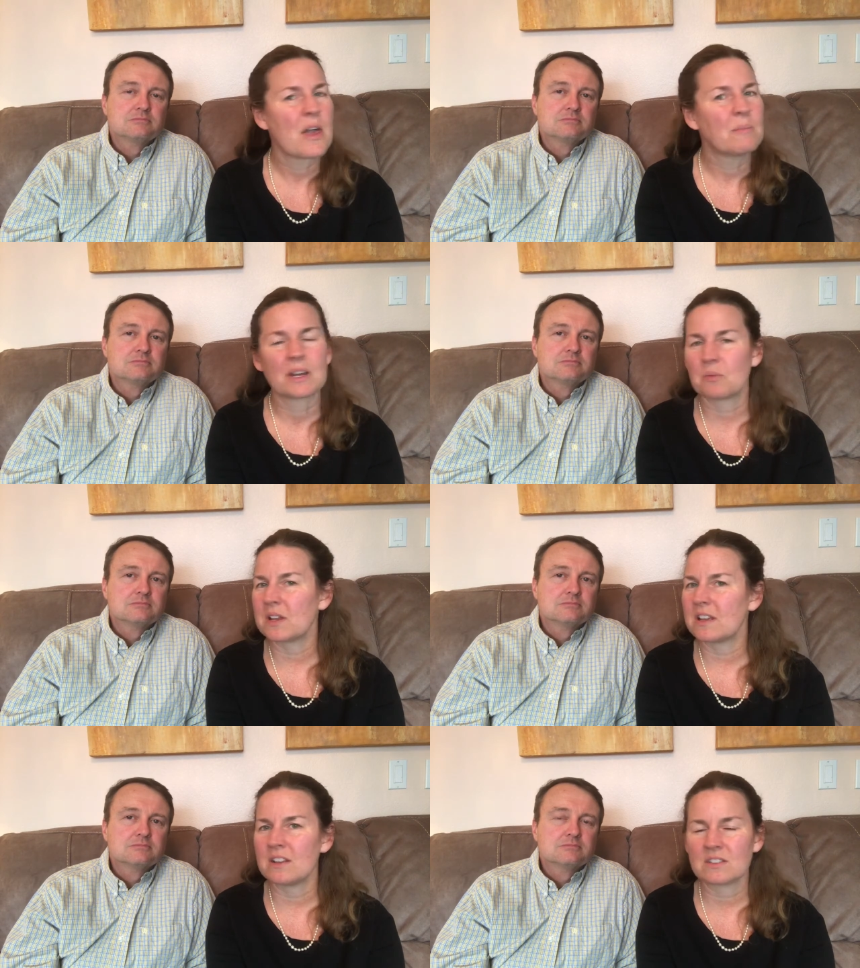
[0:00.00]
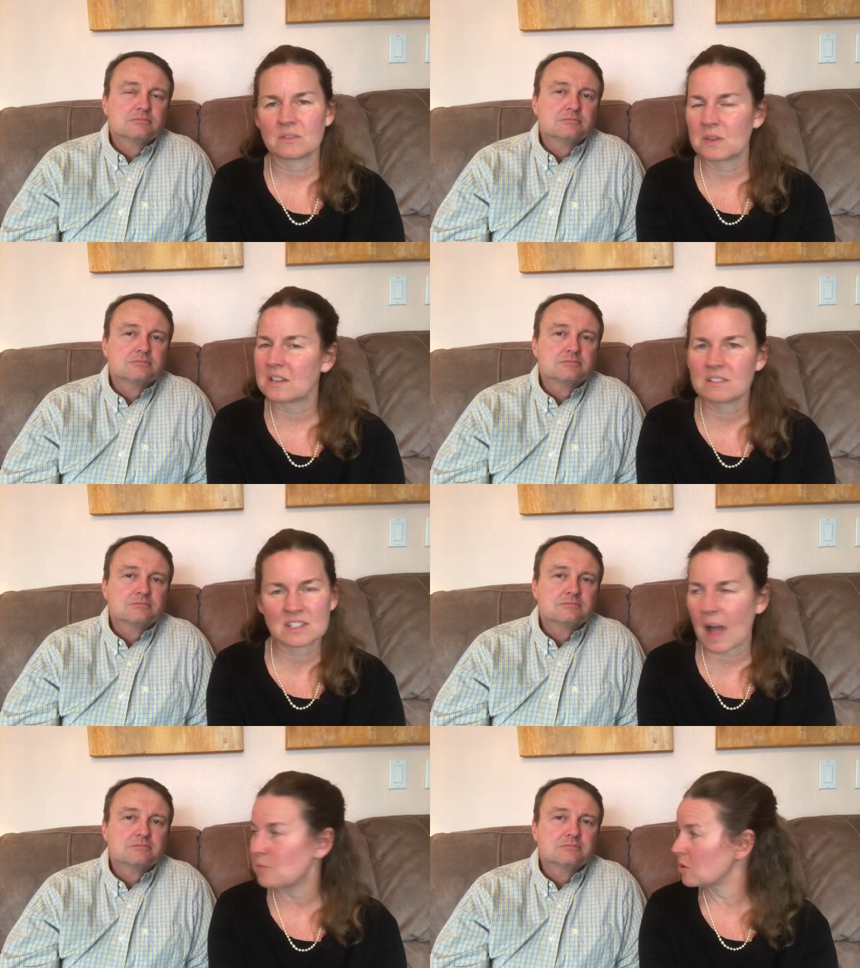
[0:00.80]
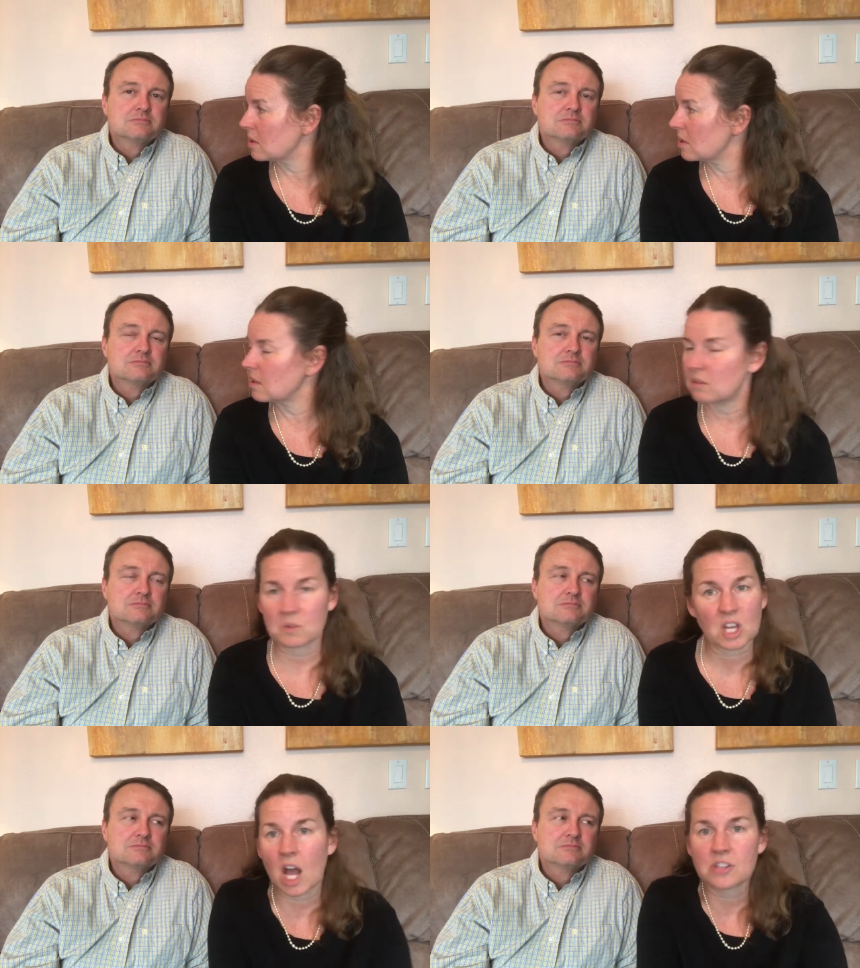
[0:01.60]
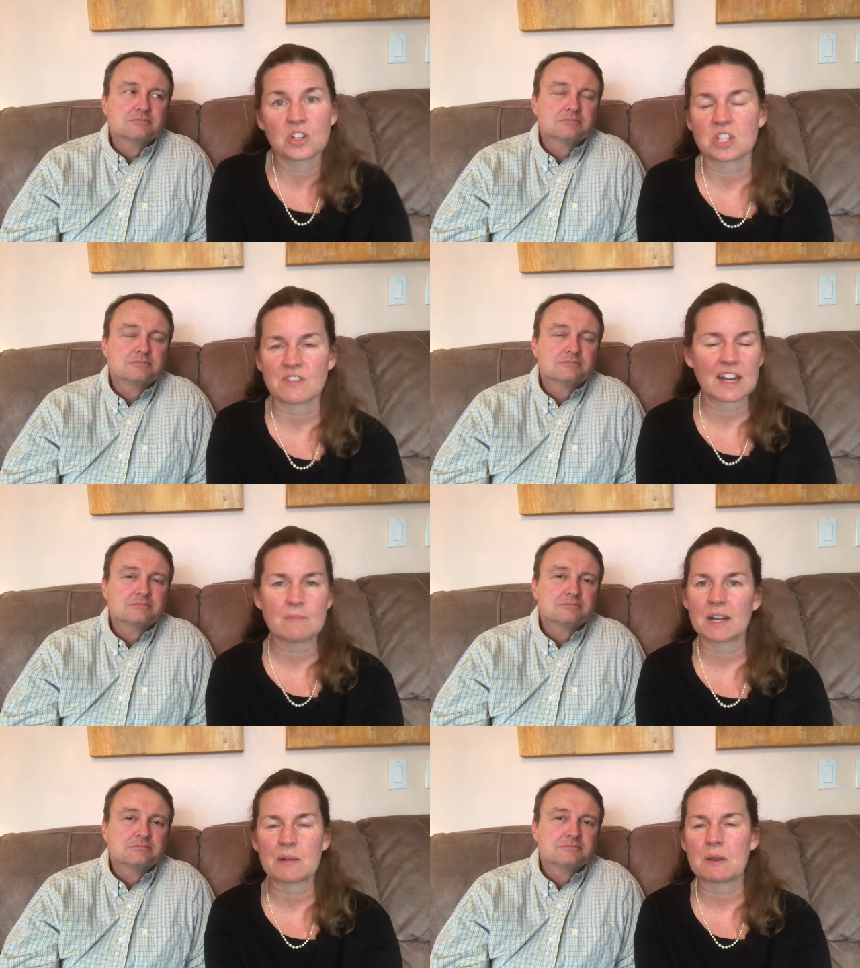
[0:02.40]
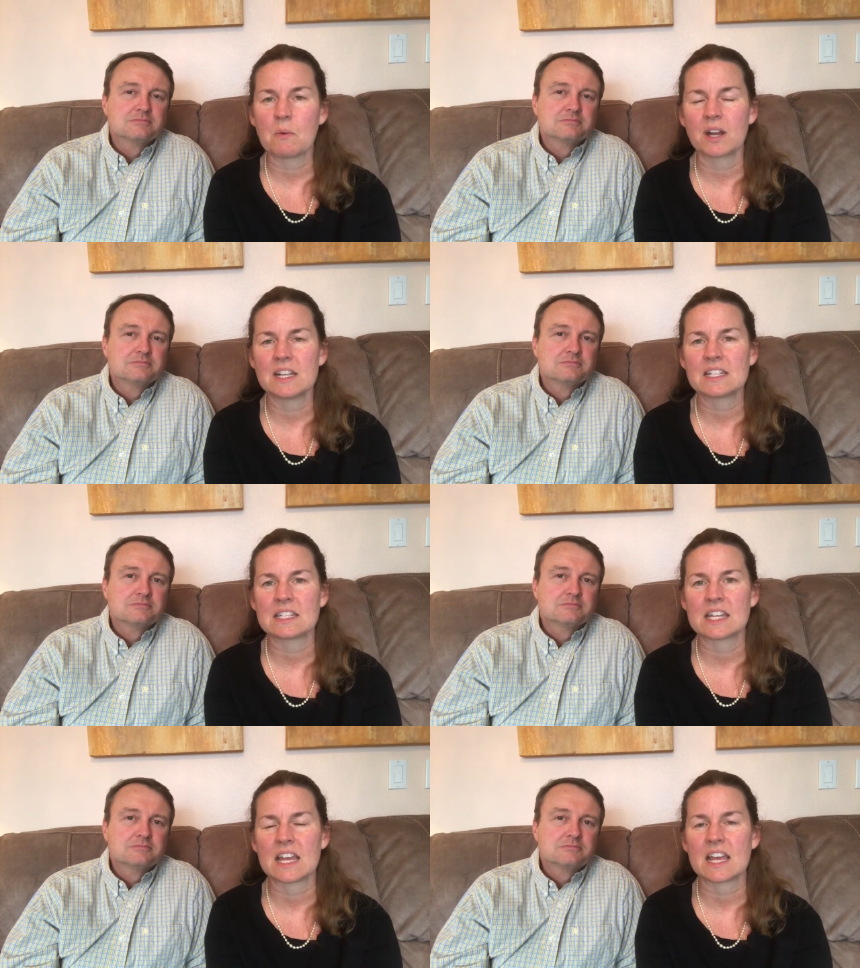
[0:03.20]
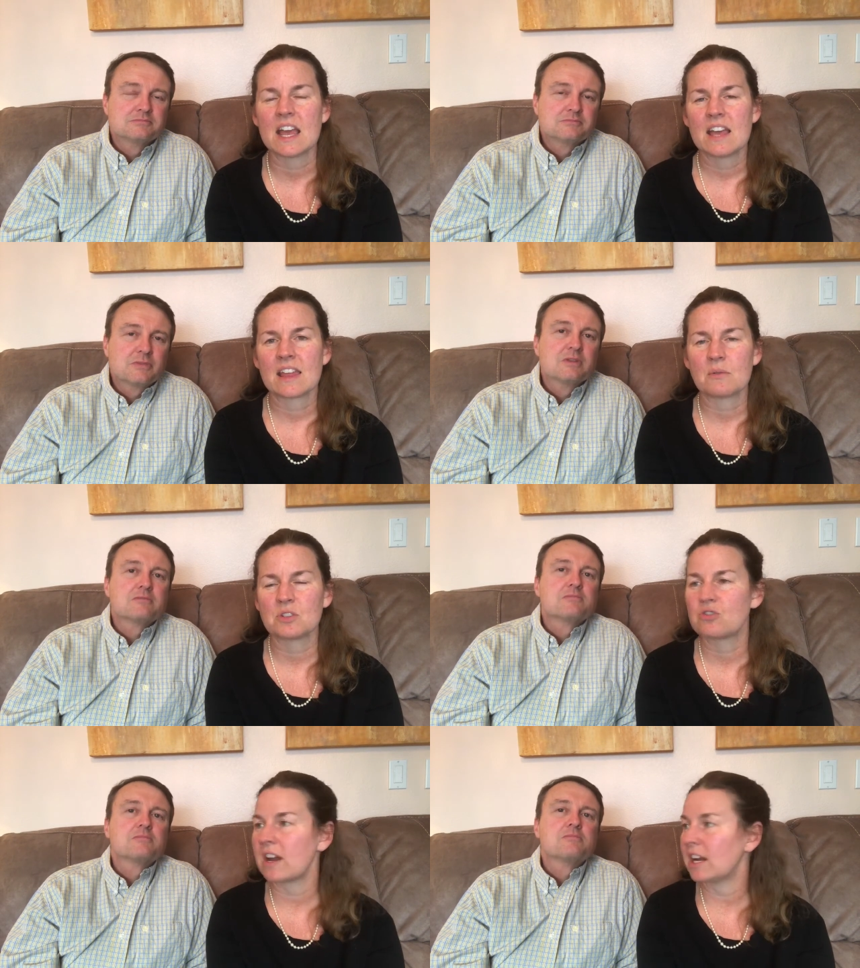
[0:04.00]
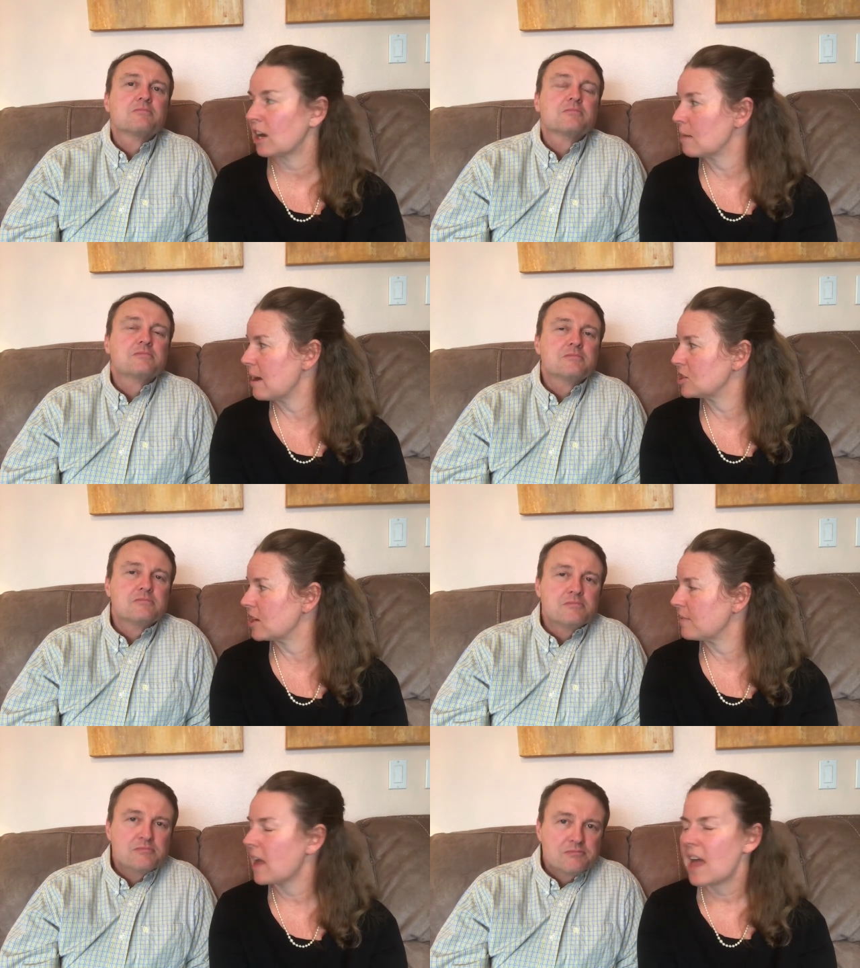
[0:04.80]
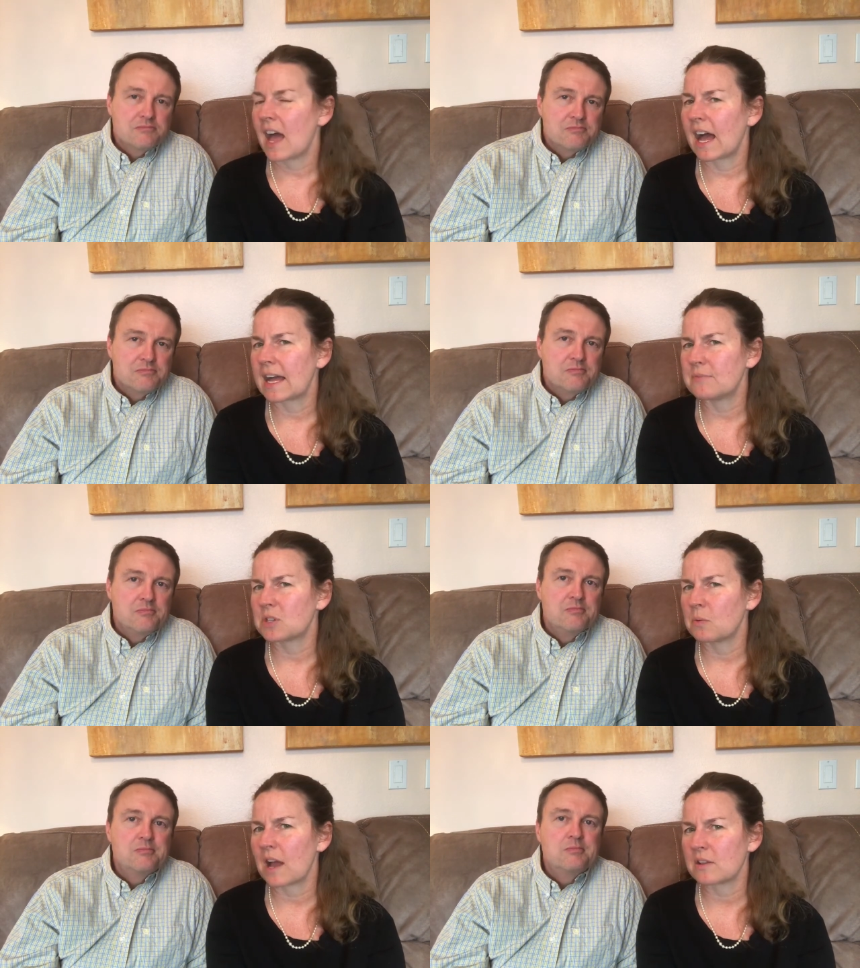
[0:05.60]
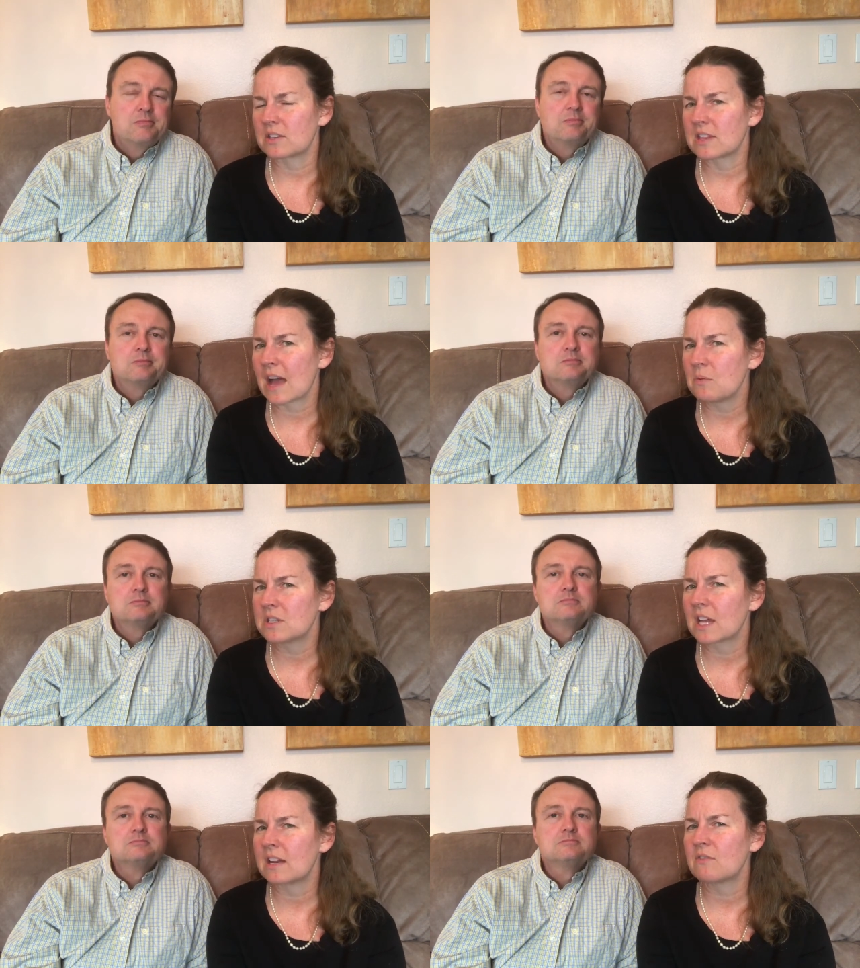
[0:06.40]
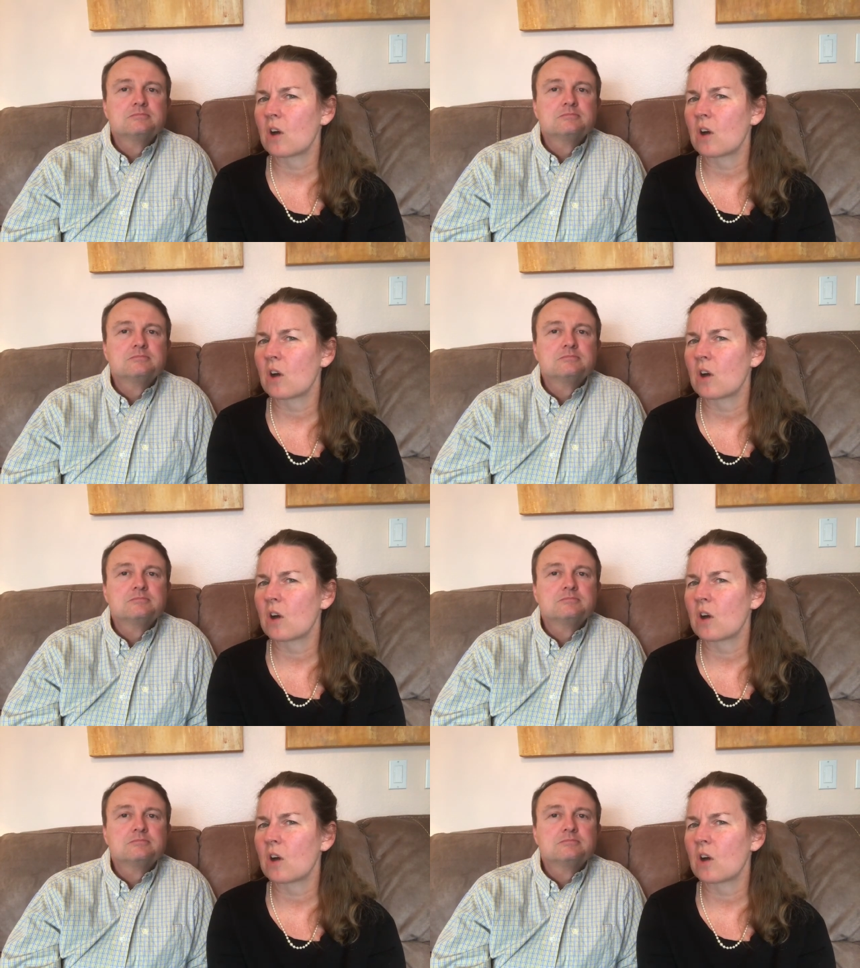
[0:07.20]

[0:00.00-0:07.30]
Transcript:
Speaker 1: But we stopped with the concerts of anybody we wanted to see that was draining our budget. So that was kind of